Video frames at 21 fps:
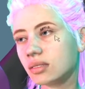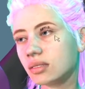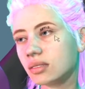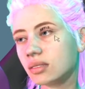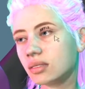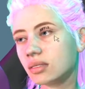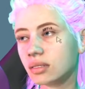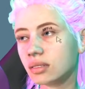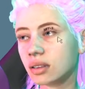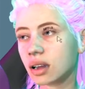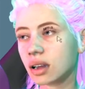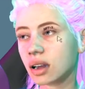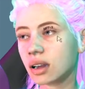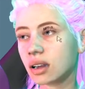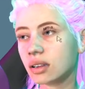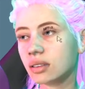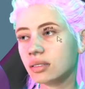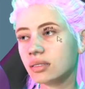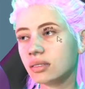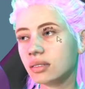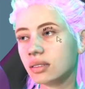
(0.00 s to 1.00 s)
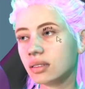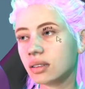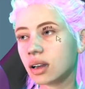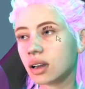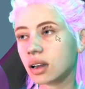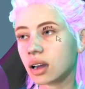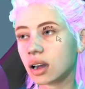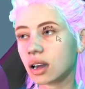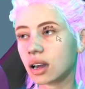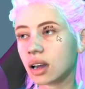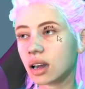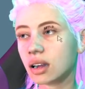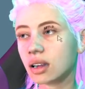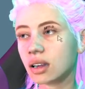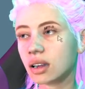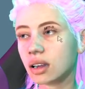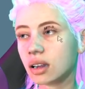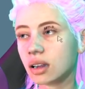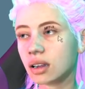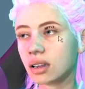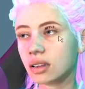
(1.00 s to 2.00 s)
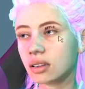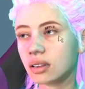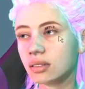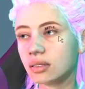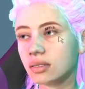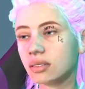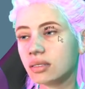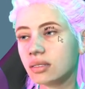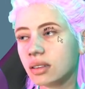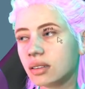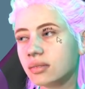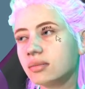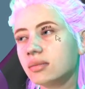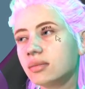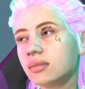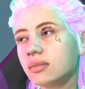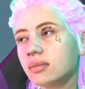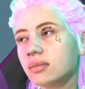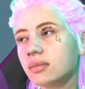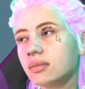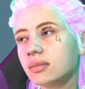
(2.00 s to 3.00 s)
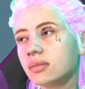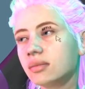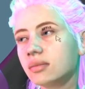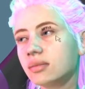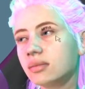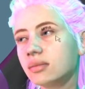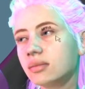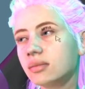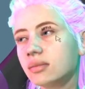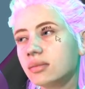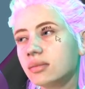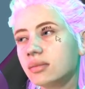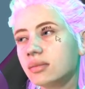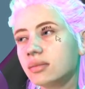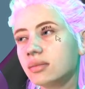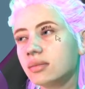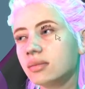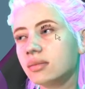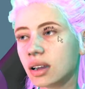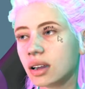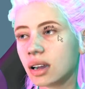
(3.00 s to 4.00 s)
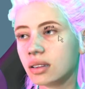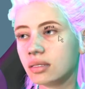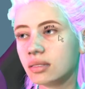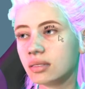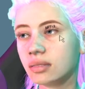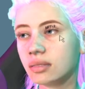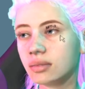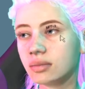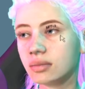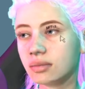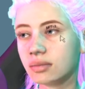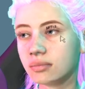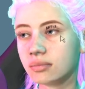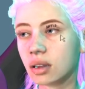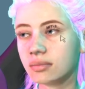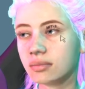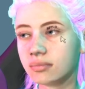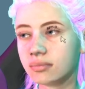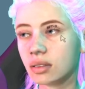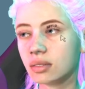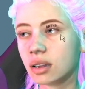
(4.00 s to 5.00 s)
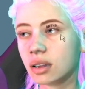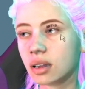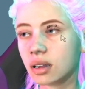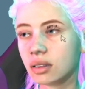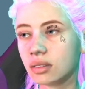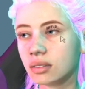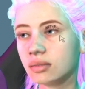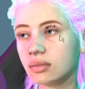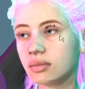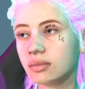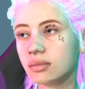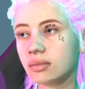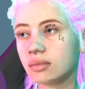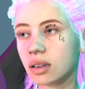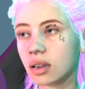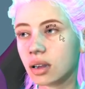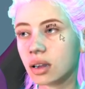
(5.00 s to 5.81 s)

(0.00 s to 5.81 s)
just like this. So you can do many things, many things